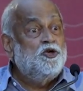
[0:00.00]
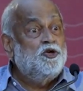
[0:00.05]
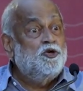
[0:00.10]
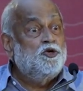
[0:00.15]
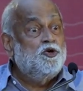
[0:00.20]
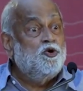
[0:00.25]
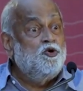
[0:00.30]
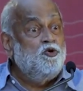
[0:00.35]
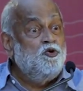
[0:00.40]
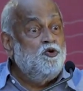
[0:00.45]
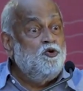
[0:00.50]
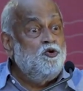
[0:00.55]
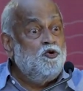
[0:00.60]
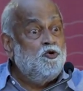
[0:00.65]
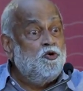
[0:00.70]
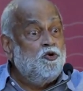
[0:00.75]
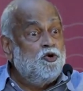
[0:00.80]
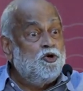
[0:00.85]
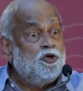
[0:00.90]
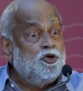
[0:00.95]
to
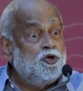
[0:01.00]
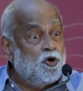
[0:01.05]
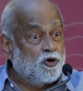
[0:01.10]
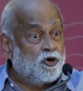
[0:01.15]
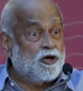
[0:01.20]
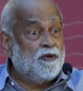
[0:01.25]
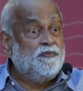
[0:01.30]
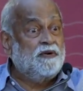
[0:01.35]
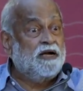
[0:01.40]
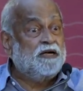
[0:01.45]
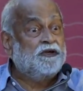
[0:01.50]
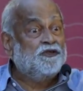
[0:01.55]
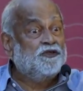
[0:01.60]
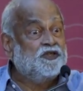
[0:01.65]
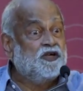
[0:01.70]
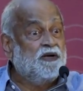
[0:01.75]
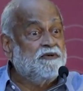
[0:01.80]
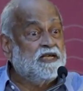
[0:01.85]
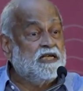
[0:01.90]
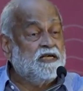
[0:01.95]
Europe and to
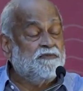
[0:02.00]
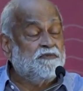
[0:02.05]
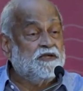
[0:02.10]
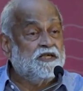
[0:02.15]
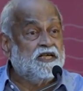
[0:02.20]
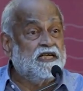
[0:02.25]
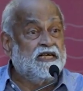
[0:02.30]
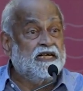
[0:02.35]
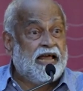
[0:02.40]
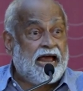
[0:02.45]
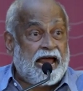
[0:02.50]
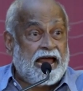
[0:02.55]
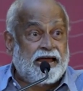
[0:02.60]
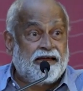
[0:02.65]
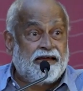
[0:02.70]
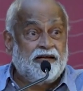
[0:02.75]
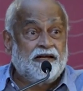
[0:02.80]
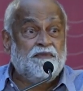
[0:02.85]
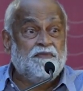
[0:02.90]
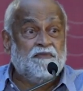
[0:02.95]
Germany in particular.
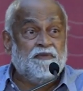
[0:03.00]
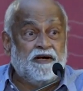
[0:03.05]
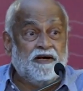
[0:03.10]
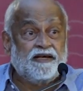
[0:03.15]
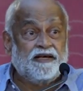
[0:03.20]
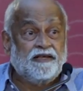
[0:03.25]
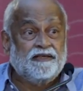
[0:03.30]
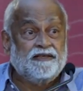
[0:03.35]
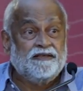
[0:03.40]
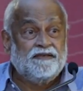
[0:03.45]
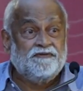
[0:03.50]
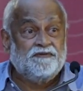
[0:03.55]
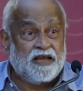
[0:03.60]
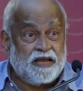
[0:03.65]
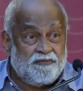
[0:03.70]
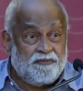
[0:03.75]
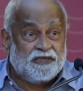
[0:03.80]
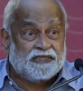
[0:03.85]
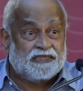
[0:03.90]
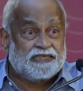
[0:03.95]
Angela Merkel
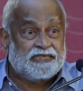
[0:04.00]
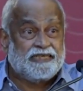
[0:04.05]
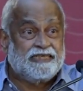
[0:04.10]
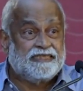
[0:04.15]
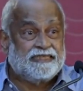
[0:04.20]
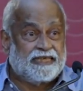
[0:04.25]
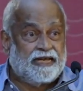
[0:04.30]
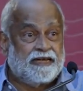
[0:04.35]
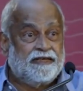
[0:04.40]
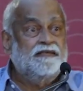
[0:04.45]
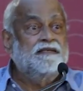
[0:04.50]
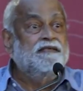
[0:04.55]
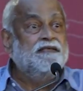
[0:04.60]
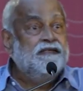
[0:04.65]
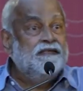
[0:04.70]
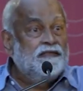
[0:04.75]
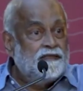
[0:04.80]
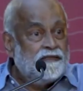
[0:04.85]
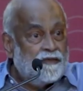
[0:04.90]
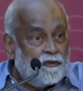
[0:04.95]
famously said,
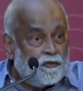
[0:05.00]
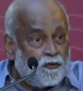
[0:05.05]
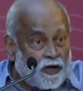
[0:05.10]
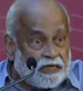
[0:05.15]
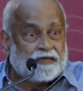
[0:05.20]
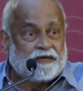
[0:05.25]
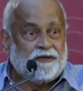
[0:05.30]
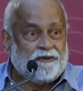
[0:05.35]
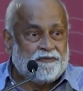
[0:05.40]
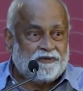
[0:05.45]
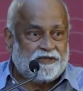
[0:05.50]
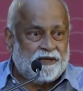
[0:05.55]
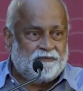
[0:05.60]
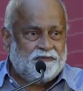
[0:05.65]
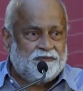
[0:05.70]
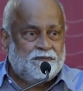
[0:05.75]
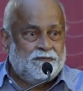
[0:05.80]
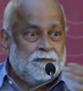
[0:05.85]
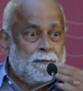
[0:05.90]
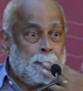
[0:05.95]
welcome them.
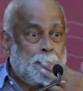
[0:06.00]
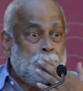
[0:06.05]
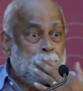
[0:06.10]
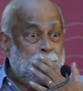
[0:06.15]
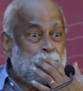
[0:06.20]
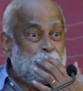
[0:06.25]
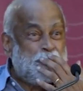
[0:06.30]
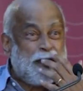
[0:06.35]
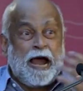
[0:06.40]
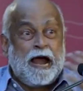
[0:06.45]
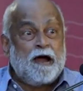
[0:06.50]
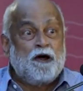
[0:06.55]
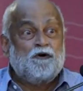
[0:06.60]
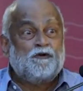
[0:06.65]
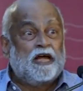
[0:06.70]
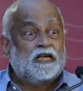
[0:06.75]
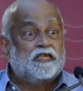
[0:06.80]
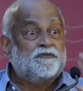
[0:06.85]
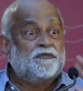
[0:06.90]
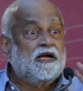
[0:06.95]
Now
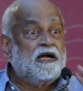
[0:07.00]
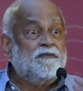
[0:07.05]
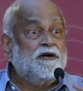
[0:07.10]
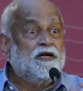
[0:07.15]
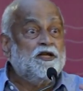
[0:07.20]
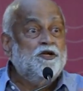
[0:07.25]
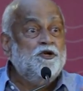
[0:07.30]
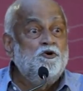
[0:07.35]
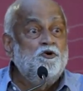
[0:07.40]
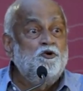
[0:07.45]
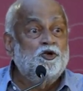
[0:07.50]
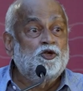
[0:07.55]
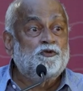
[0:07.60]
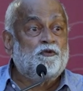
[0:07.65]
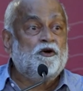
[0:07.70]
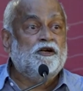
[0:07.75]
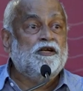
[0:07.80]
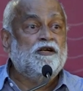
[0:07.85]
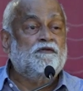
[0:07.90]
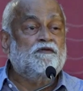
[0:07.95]
that's become a huge
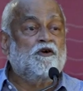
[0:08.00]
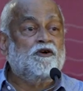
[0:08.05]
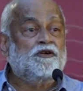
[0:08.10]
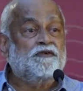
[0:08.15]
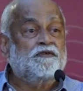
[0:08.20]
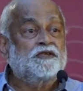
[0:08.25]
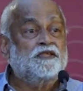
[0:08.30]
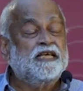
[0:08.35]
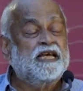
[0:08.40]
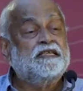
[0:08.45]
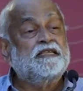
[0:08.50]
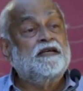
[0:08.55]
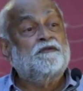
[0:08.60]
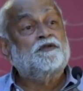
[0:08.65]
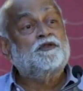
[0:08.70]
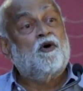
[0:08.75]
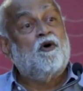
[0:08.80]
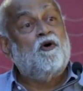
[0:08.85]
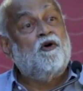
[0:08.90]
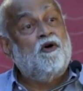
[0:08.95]
point of controversy, and there
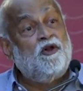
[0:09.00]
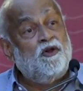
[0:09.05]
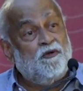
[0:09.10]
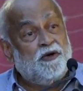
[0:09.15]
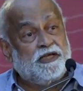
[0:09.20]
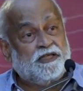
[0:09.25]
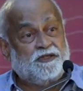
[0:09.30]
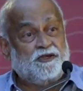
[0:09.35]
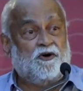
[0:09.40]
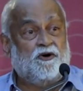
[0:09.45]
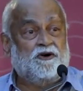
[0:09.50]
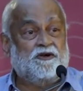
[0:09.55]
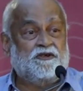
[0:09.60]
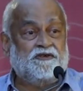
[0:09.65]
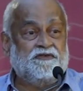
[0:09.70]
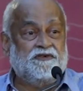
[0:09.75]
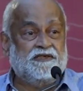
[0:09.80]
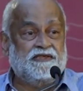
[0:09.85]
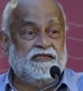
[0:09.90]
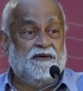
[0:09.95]
was always a
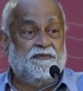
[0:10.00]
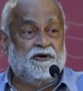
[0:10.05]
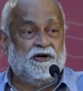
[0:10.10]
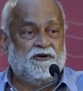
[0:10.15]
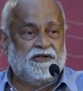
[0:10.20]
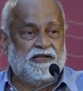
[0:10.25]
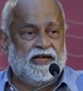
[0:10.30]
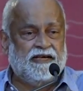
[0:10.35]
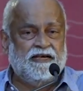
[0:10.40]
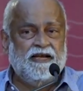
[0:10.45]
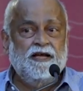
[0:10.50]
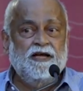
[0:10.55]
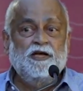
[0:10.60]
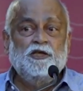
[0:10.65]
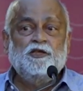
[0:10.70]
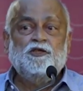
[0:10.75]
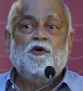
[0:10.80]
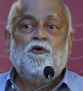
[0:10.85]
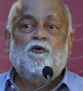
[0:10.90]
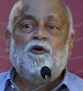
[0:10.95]
controversy about that.
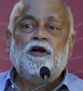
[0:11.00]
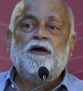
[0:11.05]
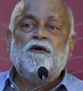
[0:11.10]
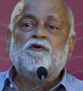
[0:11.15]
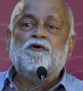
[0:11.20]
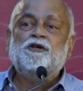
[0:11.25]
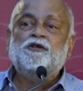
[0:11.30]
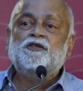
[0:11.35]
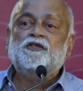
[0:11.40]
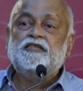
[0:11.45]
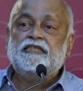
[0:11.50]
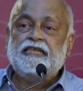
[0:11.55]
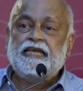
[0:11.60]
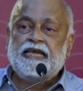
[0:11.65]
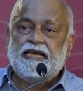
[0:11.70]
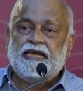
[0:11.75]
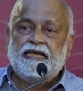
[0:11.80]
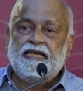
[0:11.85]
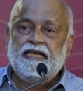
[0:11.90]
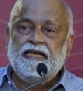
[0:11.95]
So what I want to
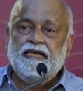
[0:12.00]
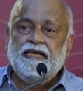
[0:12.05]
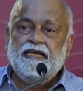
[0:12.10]
say